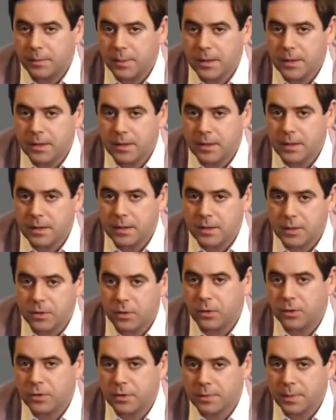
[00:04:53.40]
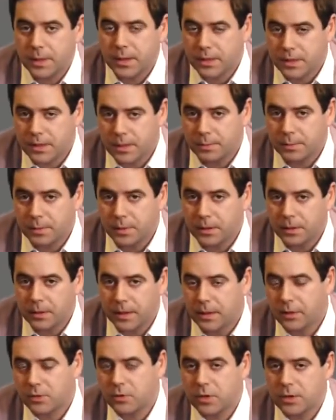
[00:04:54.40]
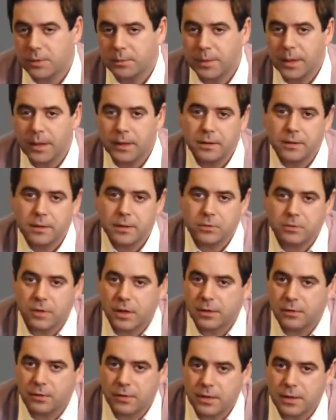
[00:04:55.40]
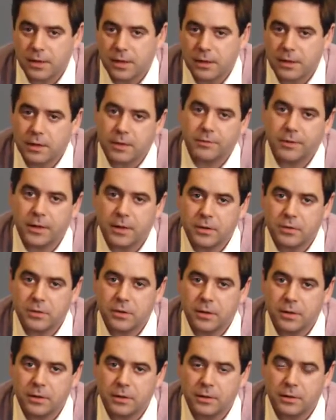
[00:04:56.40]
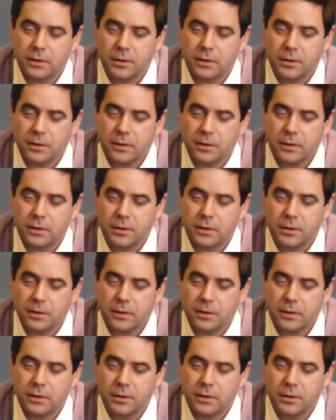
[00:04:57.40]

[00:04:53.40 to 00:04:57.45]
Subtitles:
that obesity is caused by a simple energy imbalance is rather unsatisfactory.